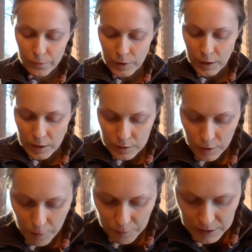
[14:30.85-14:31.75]
So
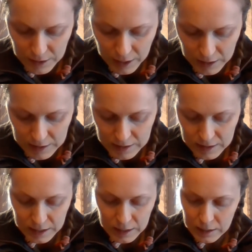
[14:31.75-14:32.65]
that means I can
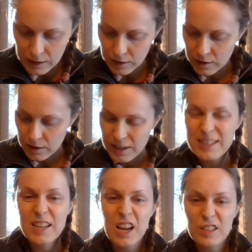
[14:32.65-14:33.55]
see,
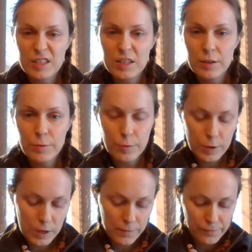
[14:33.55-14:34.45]
it's kind of see-through-y.